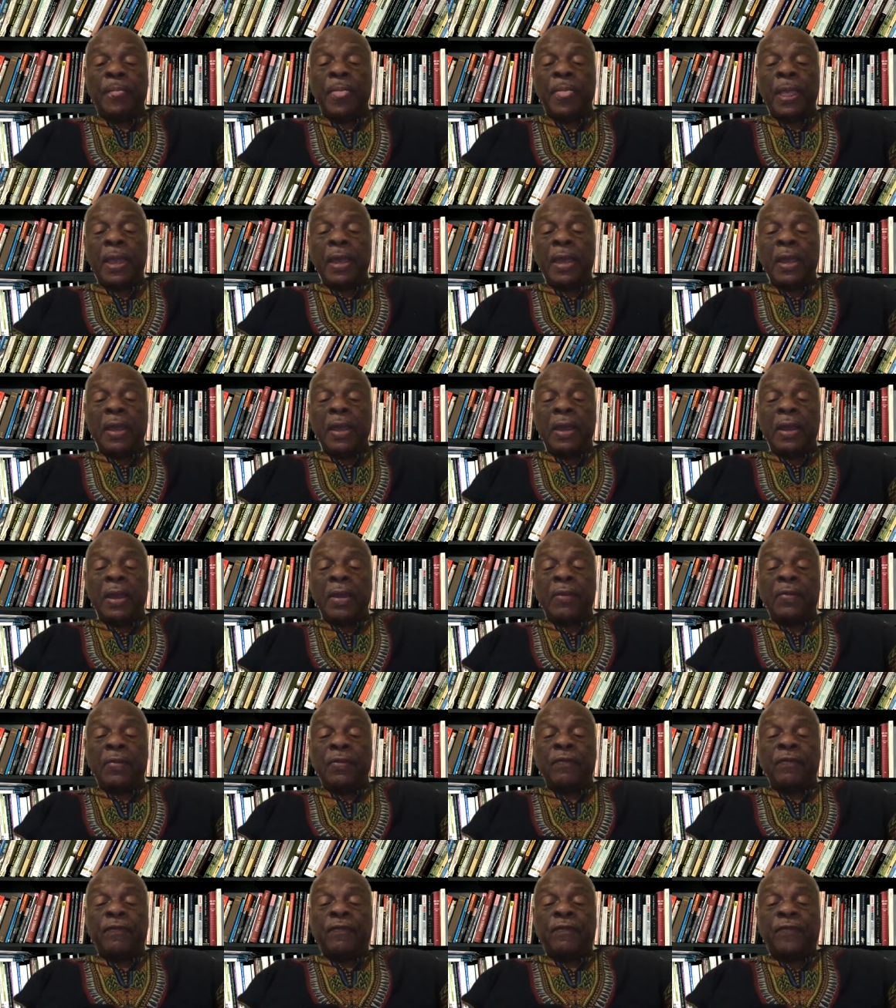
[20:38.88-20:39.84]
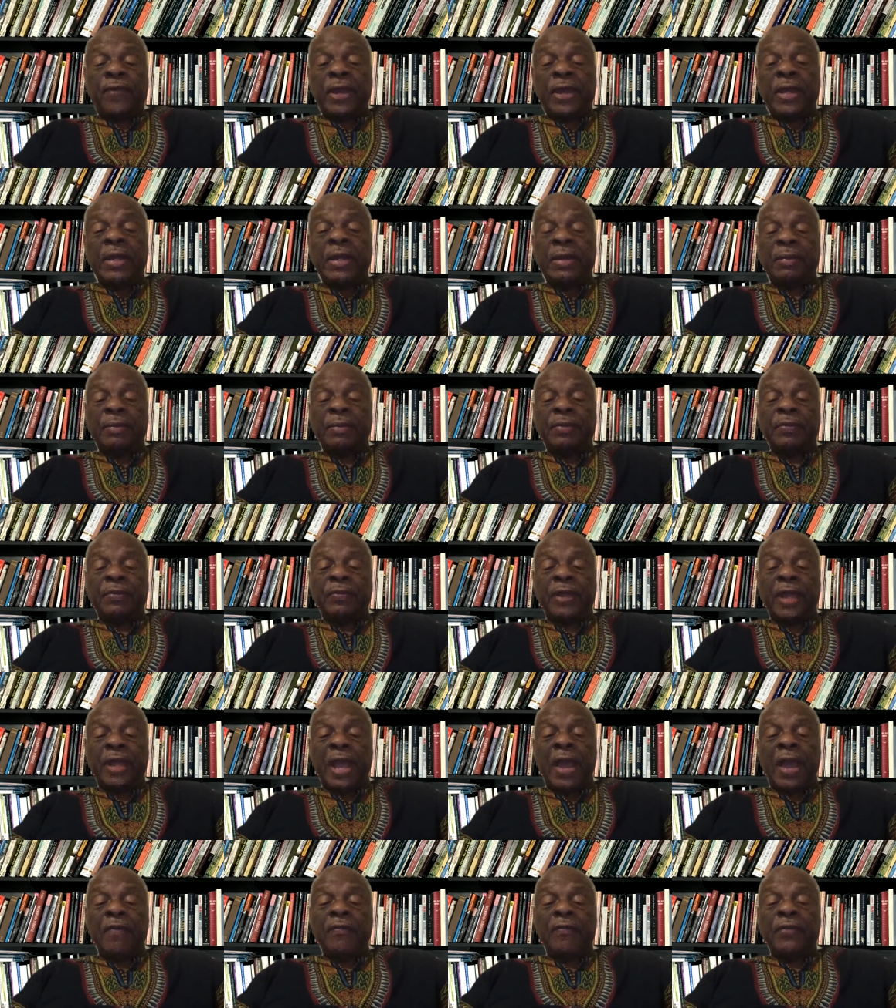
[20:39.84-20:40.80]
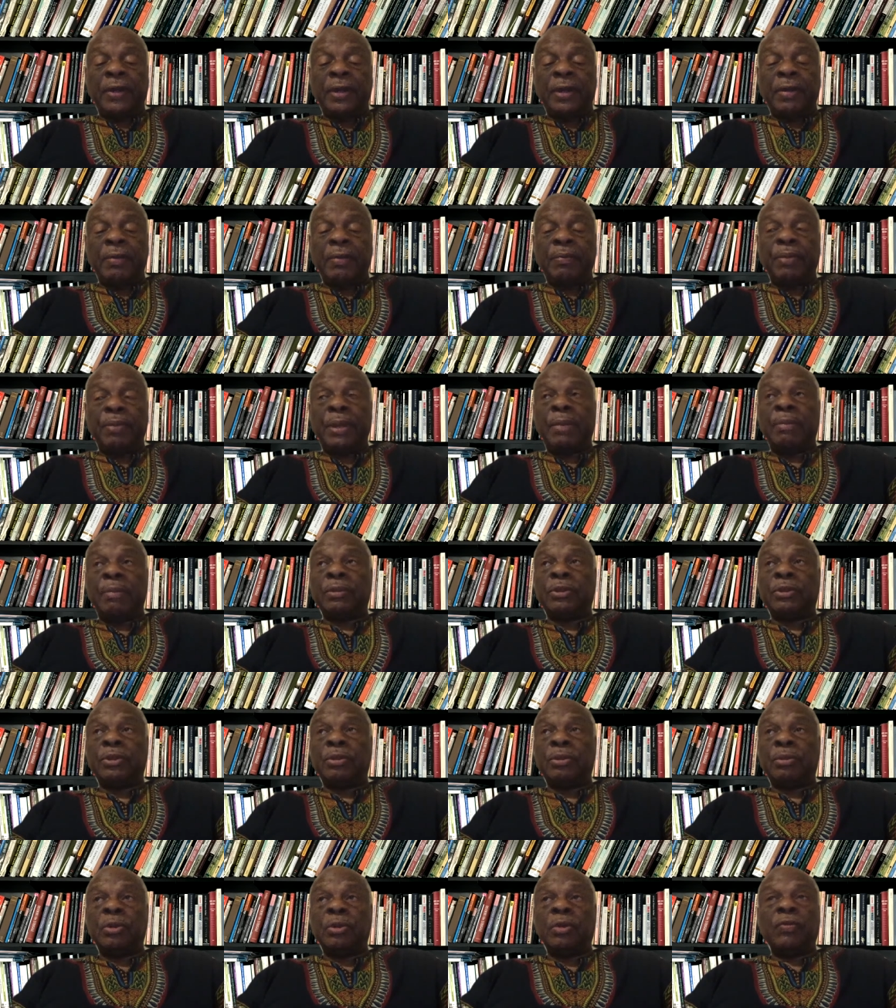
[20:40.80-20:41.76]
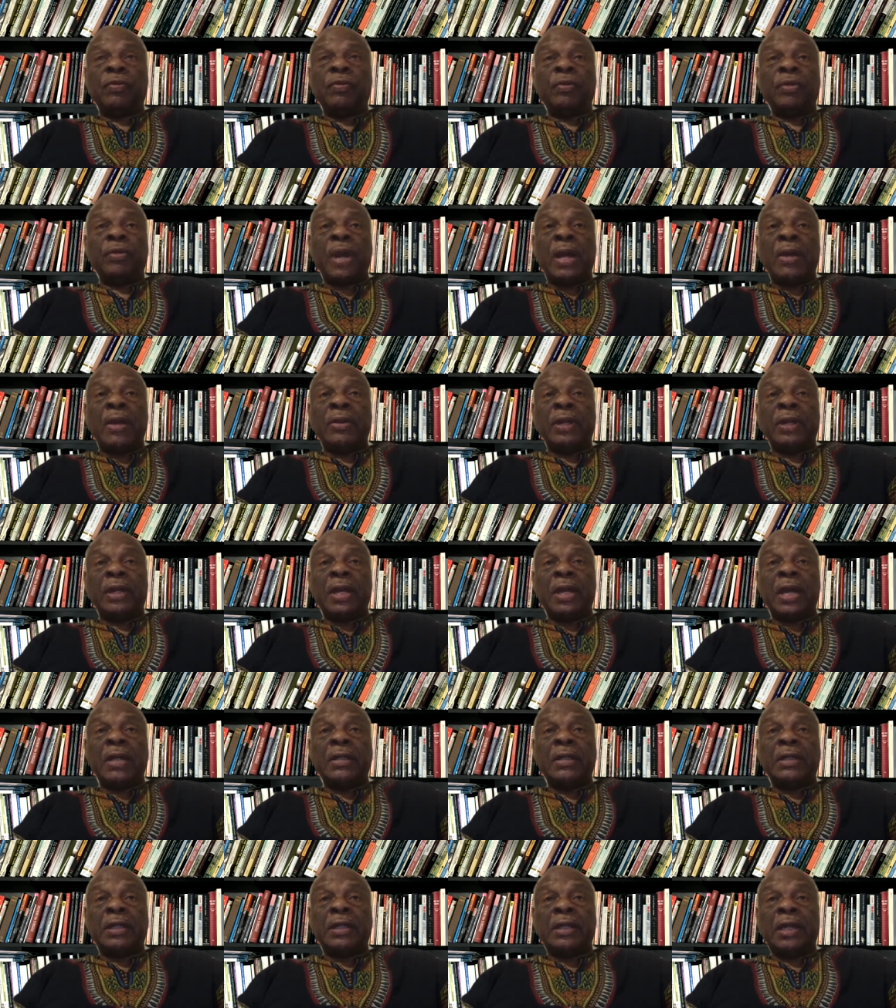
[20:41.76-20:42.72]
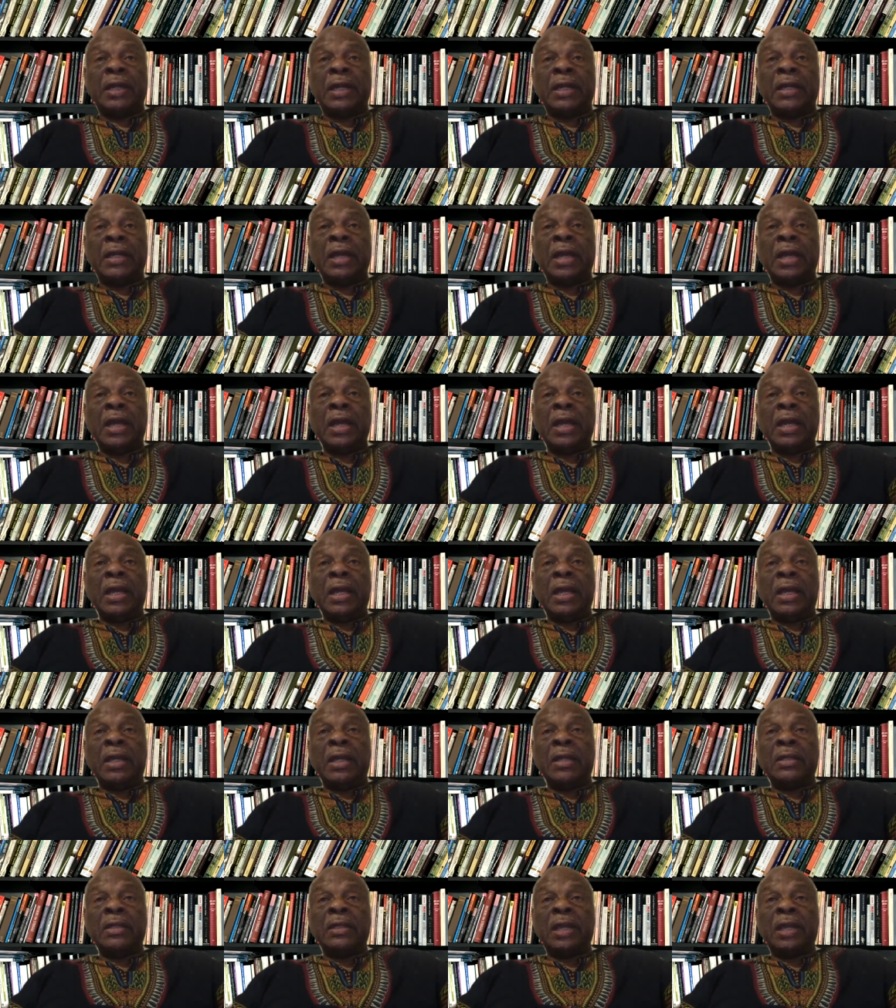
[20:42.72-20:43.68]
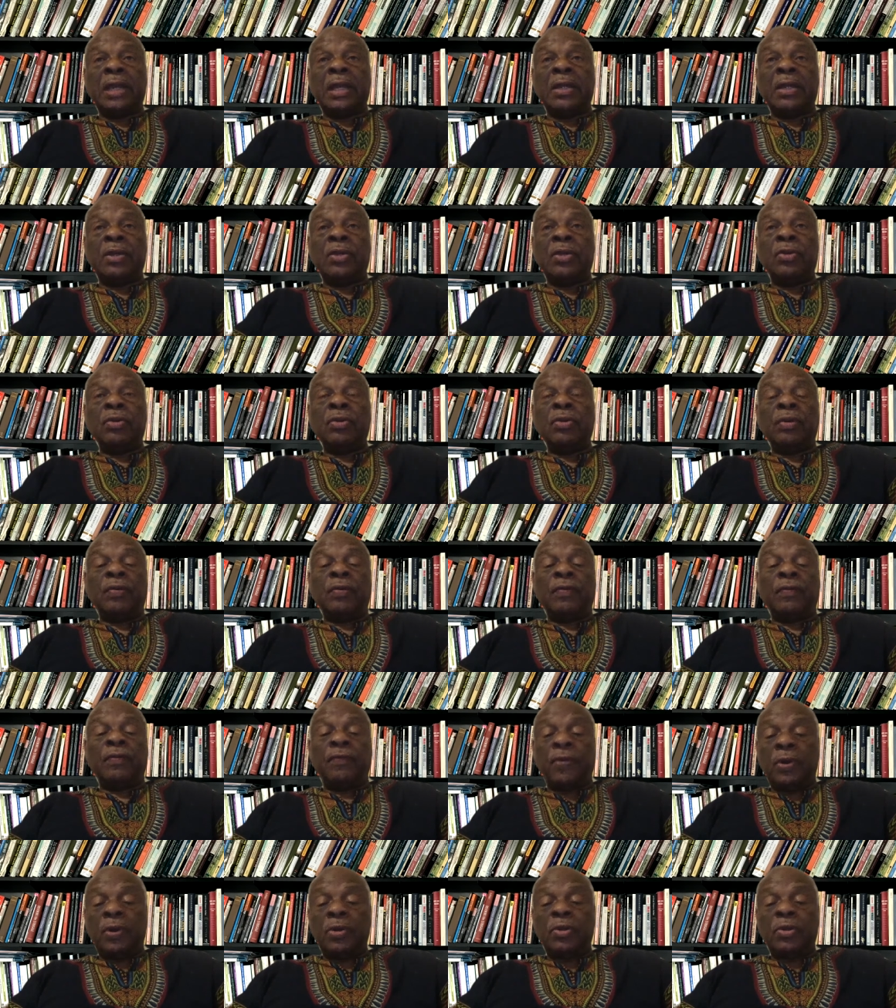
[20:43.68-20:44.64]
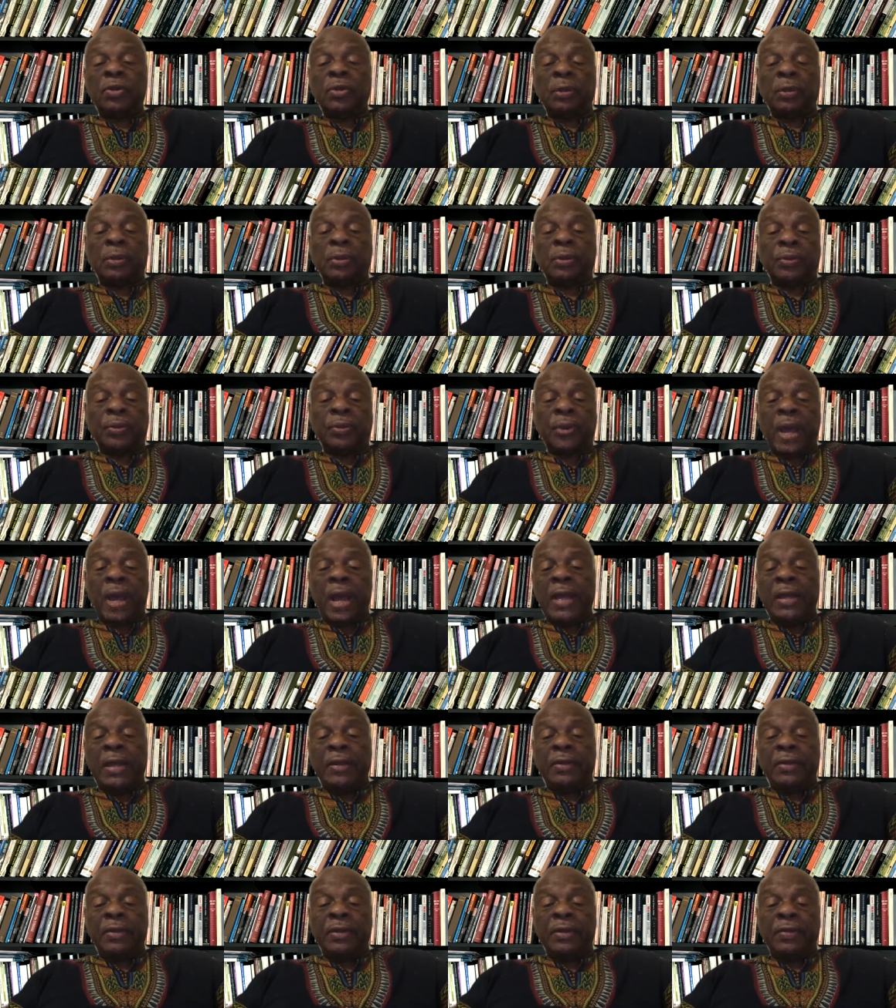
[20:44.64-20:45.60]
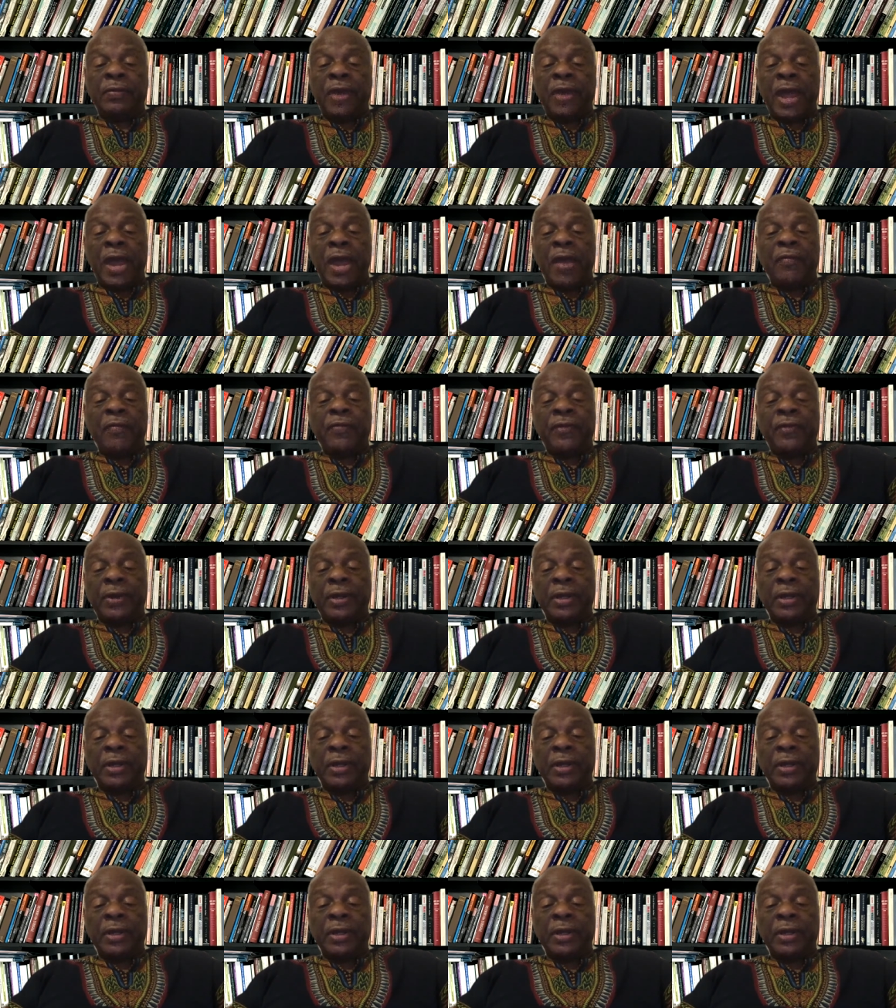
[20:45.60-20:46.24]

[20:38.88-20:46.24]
The freedom of the African people to move around the continent is a universal right of Africa,